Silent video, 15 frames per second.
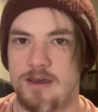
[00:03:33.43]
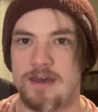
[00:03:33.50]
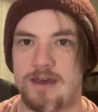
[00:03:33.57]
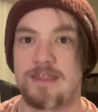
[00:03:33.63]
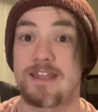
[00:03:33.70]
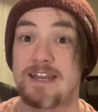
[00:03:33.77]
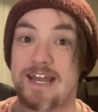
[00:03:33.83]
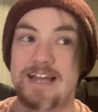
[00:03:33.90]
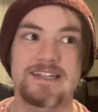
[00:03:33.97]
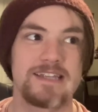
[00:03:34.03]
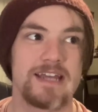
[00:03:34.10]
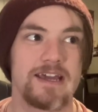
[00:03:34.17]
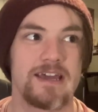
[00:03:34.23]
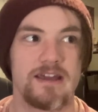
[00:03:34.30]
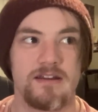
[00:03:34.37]
The next
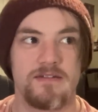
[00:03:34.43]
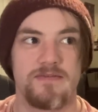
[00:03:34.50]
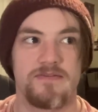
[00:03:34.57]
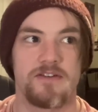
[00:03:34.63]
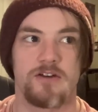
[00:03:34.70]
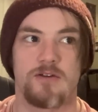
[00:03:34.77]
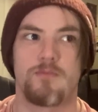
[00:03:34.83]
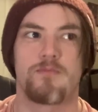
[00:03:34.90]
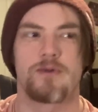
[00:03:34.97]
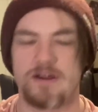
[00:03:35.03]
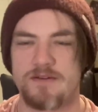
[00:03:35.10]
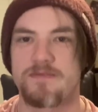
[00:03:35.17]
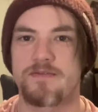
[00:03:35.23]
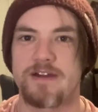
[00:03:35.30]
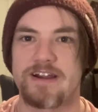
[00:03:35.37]
decade of film brought
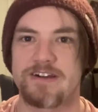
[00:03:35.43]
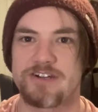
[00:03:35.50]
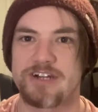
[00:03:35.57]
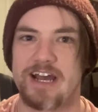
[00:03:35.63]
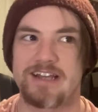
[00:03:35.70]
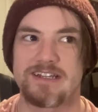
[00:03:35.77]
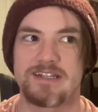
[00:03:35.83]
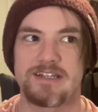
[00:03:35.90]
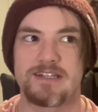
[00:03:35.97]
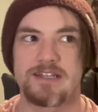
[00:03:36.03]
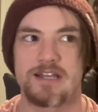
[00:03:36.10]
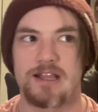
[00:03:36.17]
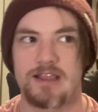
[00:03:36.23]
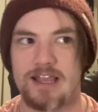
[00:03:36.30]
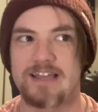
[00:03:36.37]
franchises
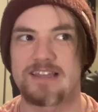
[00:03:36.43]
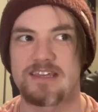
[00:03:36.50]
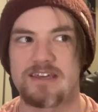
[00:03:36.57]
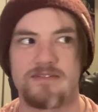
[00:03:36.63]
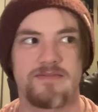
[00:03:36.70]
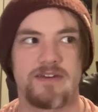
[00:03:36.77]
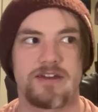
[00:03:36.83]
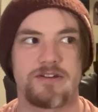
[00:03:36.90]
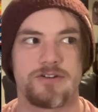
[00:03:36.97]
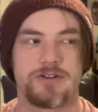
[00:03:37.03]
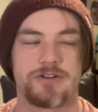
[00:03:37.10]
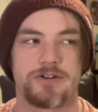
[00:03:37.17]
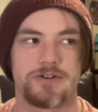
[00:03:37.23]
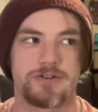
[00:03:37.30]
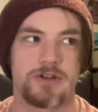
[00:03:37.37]
like The
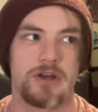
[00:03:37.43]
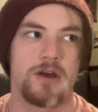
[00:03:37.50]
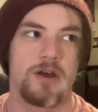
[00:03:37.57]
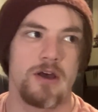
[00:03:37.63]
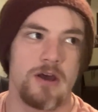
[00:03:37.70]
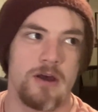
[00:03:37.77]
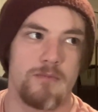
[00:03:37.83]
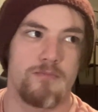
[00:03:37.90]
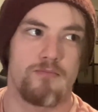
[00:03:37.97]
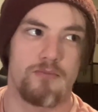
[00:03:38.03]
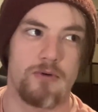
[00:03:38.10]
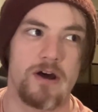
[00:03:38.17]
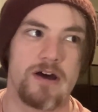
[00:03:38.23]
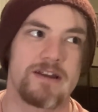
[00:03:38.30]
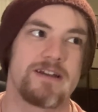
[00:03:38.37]
Avengers,
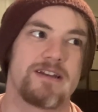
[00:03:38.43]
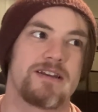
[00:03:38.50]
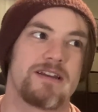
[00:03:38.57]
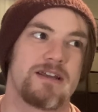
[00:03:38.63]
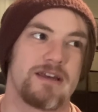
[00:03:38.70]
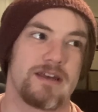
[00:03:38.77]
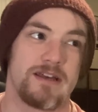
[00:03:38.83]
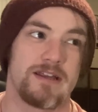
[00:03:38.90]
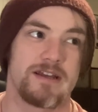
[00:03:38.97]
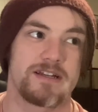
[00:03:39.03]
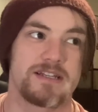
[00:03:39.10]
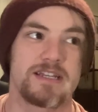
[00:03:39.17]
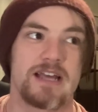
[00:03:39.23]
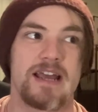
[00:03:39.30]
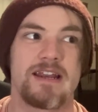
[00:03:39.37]
brought in an
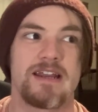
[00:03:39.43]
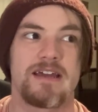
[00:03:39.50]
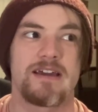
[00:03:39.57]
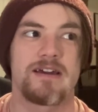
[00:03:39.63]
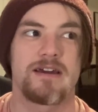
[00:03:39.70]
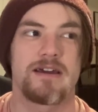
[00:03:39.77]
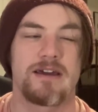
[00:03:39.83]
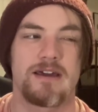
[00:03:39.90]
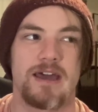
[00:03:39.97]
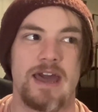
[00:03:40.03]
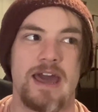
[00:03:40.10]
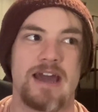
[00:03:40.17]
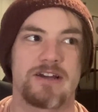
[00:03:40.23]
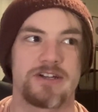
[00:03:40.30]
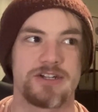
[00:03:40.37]
exciting
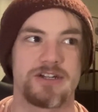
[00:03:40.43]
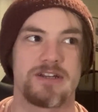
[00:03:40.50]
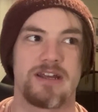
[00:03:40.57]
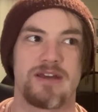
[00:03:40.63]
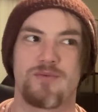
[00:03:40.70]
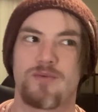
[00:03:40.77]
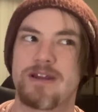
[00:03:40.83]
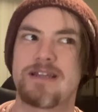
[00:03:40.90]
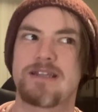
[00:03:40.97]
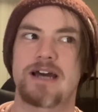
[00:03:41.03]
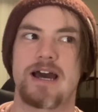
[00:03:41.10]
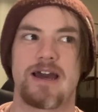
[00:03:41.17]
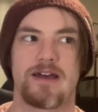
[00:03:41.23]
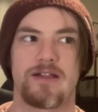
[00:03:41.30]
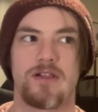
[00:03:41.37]
action and witty
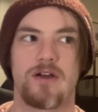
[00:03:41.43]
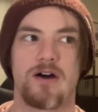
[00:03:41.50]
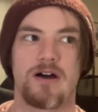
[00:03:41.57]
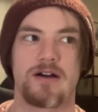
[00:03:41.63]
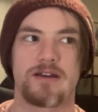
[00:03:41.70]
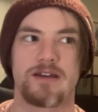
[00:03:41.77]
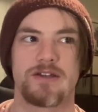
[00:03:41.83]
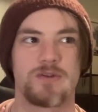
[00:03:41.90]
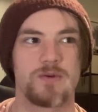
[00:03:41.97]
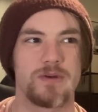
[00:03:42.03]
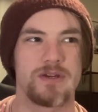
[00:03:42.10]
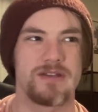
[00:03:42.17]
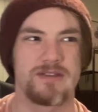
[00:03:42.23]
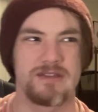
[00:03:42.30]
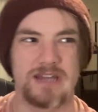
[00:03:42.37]
dialogue to
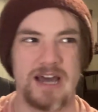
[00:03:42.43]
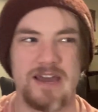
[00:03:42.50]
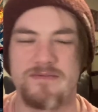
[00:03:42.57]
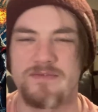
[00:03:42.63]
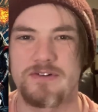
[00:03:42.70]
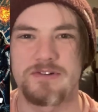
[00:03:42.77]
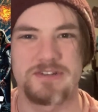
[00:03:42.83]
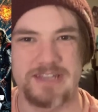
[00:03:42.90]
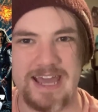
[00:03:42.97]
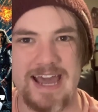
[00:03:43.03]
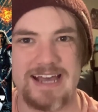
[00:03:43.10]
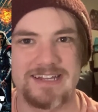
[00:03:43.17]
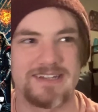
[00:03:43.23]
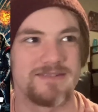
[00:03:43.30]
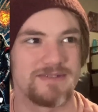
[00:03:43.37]
a diverse
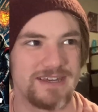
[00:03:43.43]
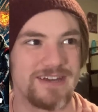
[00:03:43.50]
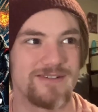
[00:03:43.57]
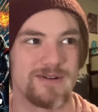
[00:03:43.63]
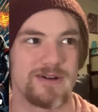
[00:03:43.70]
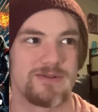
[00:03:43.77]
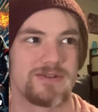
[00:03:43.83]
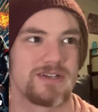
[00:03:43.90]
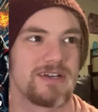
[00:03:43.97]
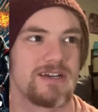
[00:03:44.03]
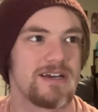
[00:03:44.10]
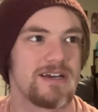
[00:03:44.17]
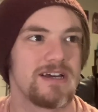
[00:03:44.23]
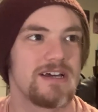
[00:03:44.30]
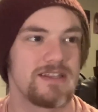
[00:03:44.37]
cast of heroes.
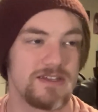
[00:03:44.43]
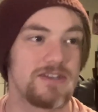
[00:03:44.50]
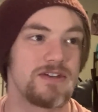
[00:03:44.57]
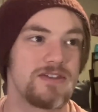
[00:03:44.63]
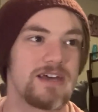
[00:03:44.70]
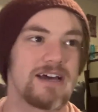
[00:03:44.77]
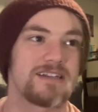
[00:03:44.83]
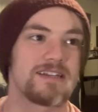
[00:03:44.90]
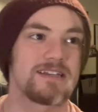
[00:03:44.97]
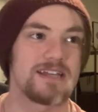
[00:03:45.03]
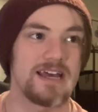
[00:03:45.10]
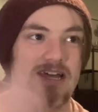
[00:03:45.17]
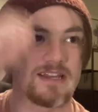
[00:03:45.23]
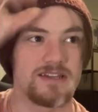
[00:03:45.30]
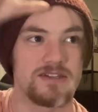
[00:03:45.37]
The
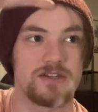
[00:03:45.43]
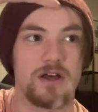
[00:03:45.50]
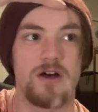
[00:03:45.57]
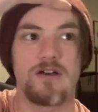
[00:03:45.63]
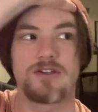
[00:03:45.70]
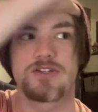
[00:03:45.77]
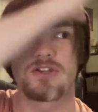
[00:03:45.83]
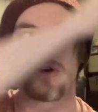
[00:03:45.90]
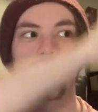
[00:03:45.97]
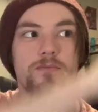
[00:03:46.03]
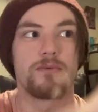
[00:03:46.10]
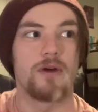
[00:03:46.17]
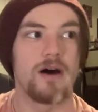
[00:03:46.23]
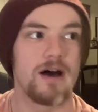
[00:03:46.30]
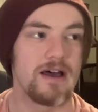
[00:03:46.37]
2010s also
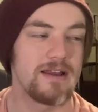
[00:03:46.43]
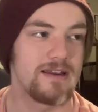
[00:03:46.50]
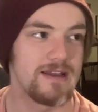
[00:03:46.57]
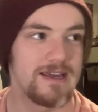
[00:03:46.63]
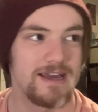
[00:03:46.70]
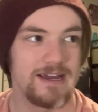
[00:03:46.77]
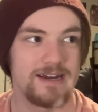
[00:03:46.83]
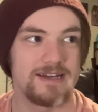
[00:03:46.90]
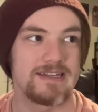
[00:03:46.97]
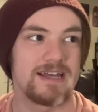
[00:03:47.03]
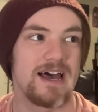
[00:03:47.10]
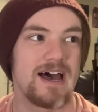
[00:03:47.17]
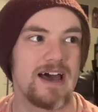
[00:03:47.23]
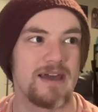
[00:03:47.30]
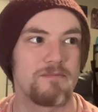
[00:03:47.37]
brought in a
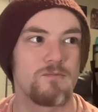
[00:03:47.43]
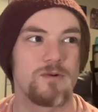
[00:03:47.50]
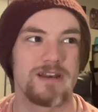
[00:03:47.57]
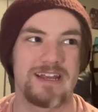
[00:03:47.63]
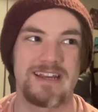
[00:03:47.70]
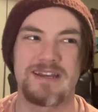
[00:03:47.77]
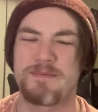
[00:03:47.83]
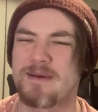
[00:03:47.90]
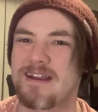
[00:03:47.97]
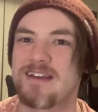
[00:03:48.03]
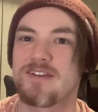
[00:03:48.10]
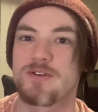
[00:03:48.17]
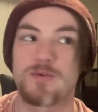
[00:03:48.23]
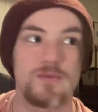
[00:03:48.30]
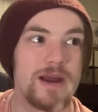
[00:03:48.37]
time when independent
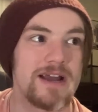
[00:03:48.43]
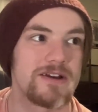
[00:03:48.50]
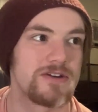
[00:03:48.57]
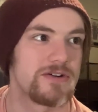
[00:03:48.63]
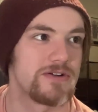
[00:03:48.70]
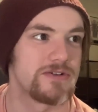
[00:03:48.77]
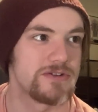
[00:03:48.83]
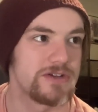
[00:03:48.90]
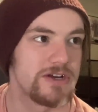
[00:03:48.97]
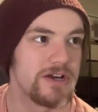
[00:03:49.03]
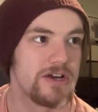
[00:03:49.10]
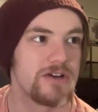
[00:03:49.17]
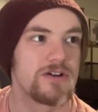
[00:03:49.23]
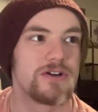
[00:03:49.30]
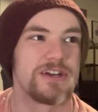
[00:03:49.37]
directors
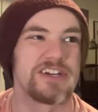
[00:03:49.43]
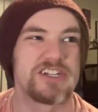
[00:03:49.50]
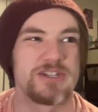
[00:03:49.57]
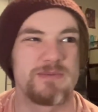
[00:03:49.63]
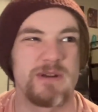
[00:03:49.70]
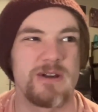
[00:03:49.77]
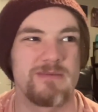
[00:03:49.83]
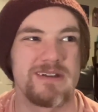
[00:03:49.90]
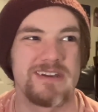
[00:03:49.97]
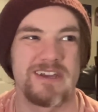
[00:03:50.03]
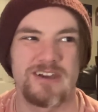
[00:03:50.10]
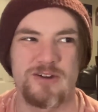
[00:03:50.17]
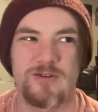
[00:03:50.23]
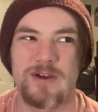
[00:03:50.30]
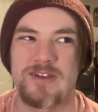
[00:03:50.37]
could experiment
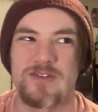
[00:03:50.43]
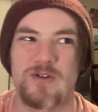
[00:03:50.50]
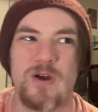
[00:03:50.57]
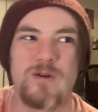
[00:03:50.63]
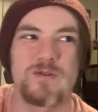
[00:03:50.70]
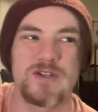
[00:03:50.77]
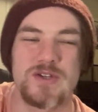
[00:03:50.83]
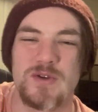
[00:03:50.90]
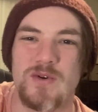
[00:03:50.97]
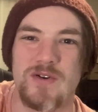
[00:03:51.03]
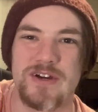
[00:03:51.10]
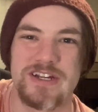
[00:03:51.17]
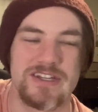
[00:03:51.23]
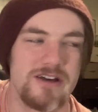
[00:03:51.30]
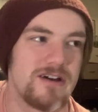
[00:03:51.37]
and create their own
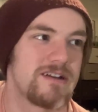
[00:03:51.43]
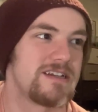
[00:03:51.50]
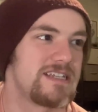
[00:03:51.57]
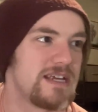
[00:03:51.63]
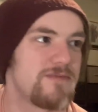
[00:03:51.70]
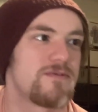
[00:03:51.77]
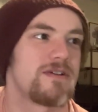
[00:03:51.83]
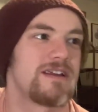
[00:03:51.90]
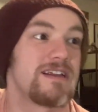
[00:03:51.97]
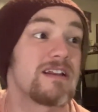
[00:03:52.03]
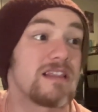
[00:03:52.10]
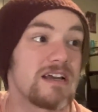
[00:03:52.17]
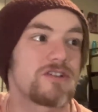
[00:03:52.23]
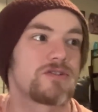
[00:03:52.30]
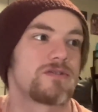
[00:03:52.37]
stories on a different
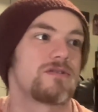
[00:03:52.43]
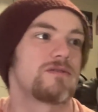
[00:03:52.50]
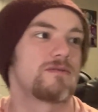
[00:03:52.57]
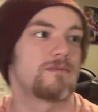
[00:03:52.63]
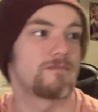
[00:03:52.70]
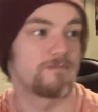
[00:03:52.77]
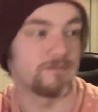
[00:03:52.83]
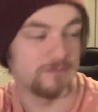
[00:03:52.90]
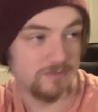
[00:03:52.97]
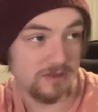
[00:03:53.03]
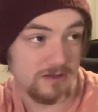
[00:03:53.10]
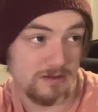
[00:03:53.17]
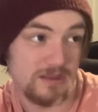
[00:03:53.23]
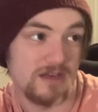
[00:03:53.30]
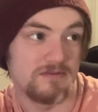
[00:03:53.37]
intellectual
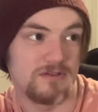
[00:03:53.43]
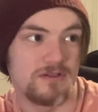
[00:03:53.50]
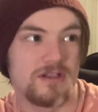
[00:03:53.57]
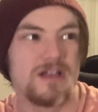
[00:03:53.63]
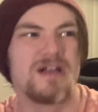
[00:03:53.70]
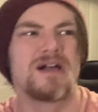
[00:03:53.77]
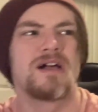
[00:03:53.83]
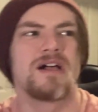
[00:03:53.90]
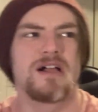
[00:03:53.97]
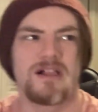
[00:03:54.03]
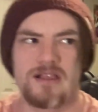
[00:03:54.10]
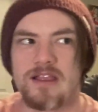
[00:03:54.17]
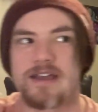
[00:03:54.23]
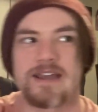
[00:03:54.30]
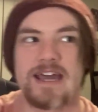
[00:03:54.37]
level,
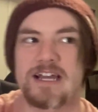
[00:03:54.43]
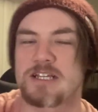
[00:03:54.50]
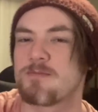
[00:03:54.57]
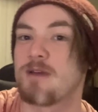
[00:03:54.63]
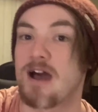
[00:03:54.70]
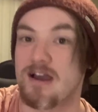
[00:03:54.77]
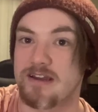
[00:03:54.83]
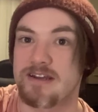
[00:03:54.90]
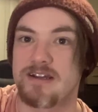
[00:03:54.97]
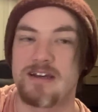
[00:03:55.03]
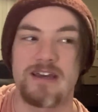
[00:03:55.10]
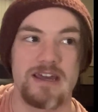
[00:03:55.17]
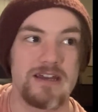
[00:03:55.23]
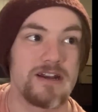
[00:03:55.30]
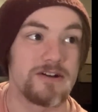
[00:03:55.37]
like Ex Machina
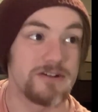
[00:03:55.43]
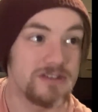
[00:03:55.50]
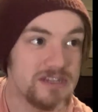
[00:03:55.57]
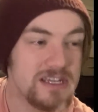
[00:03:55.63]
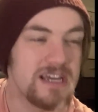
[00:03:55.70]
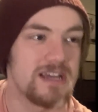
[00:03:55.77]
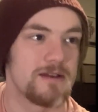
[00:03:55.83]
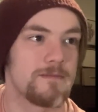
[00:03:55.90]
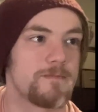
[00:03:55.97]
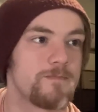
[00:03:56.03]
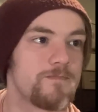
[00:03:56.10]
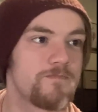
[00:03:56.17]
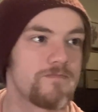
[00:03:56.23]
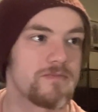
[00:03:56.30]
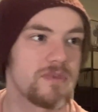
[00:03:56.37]
and Under the Skin.
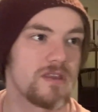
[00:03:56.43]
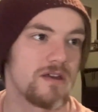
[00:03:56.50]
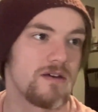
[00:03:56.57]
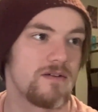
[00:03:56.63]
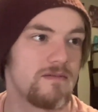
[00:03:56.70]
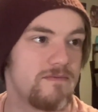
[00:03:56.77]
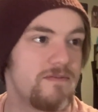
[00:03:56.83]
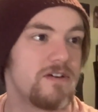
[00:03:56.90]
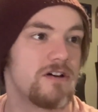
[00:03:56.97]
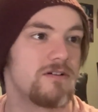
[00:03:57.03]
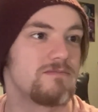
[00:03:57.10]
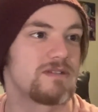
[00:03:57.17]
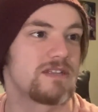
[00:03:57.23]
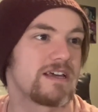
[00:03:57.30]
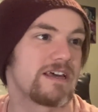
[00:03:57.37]

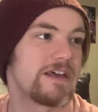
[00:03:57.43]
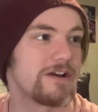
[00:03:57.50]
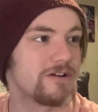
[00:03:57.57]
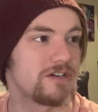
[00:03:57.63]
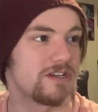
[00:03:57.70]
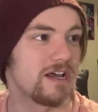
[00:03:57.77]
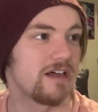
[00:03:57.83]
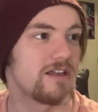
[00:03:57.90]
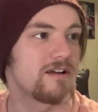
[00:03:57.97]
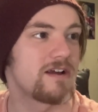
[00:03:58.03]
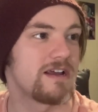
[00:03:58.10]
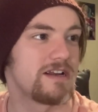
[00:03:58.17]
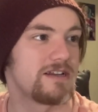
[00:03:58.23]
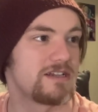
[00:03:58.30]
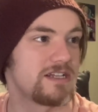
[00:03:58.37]
Films Interstellar
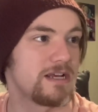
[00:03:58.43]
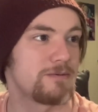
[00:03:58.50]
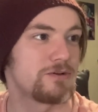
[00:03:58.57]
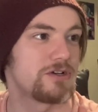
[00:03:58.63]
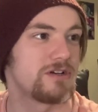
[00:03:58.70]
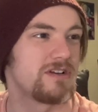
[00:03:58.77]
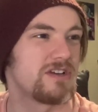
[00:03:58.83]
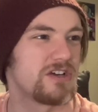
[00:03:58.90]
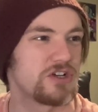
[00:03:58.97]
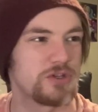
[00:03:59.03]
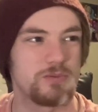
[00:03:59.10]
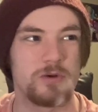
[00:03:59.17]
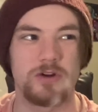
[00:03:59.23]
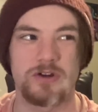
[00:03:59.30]
and Inception explore